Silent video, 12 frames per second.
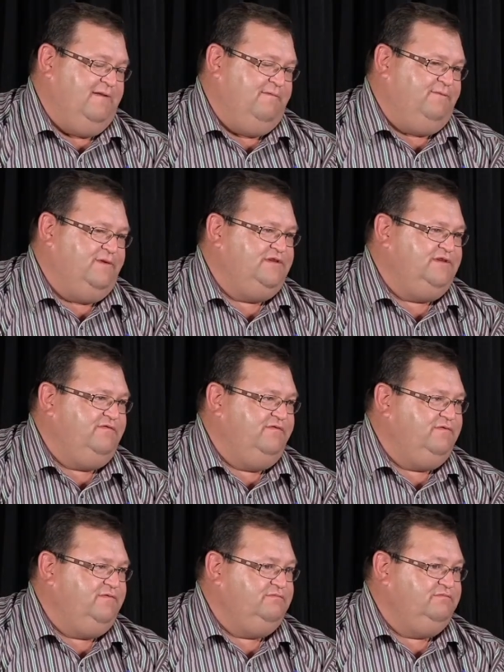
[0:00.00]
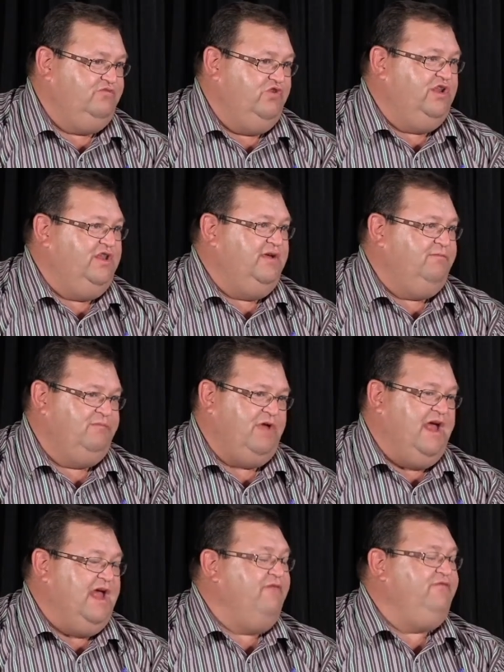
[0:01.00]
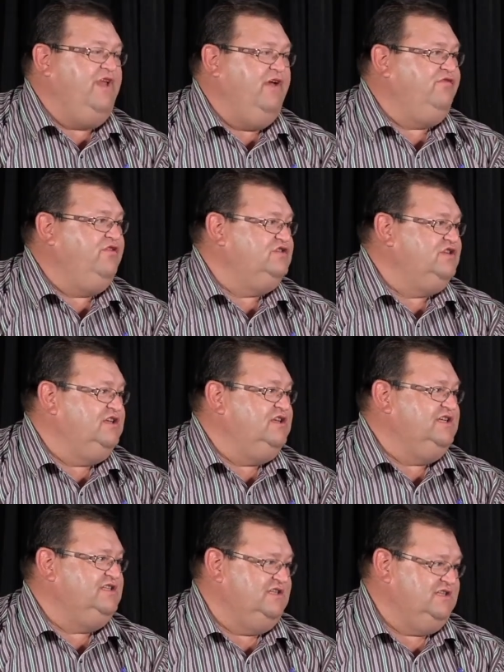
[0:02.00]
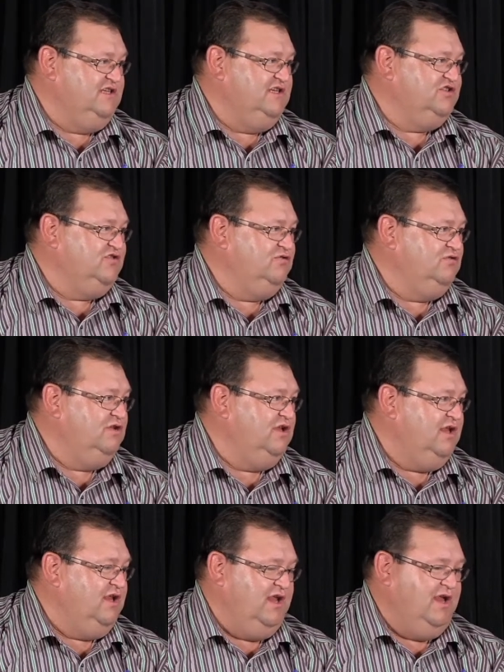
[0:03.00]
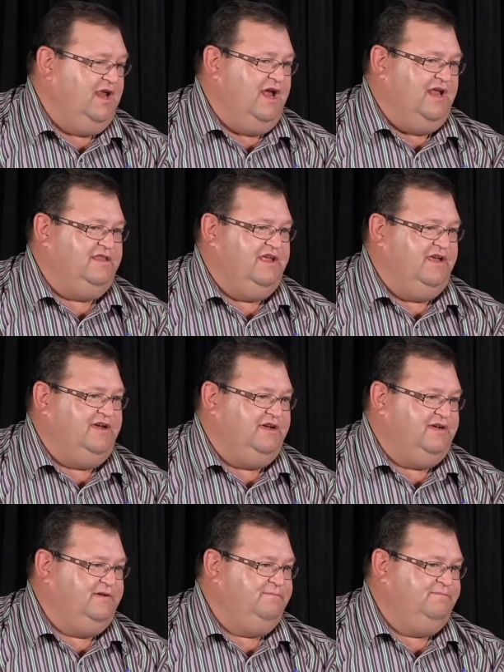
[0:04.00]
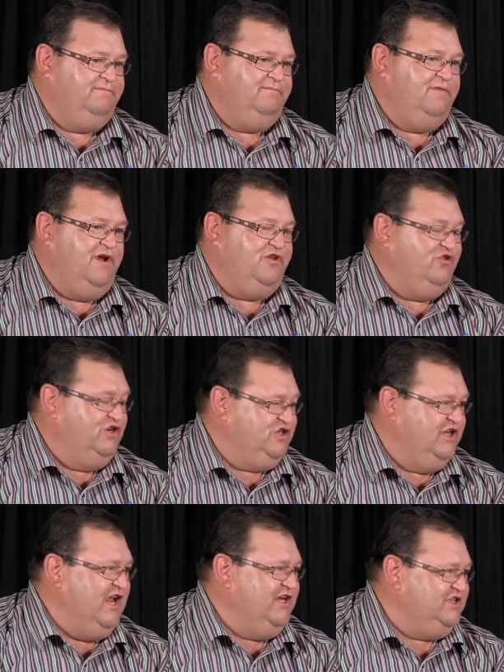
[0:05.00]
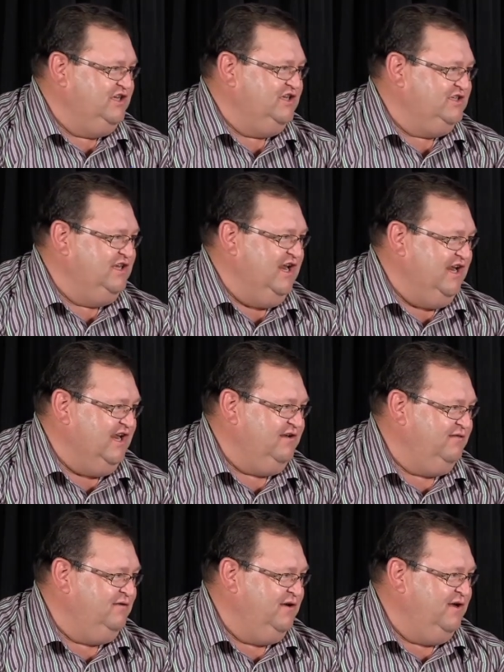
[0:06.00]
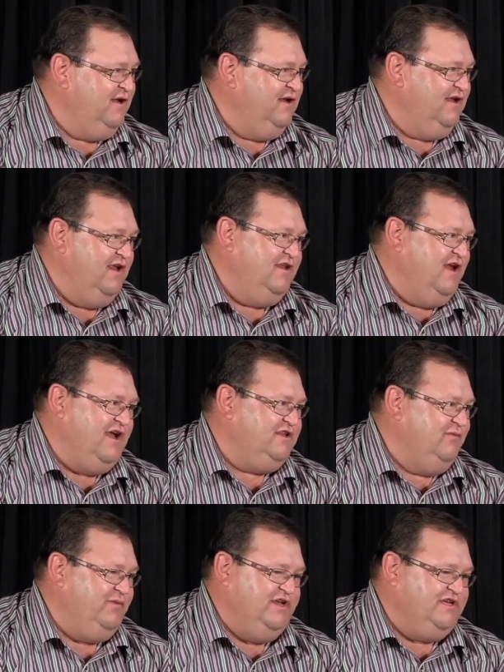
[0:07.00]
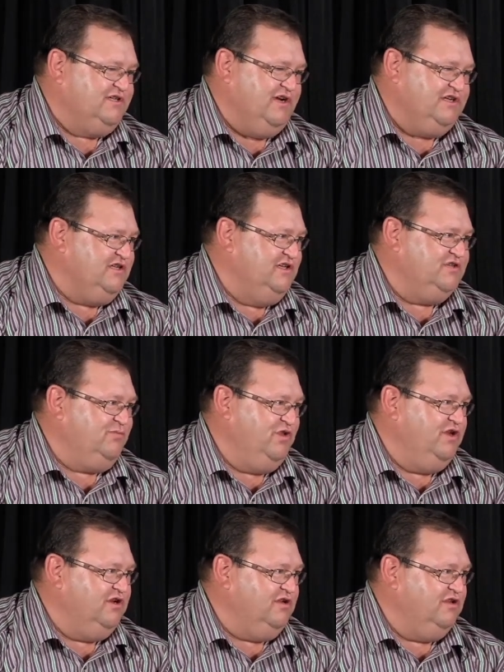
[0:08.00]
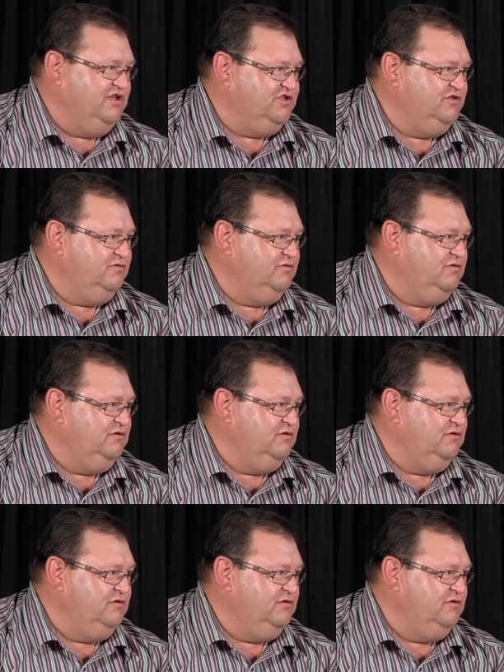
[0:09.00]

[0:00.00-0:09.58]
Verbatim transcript: And really, I have nephews and nieces in the school. I think their education is needed and not to be discussing this political issue.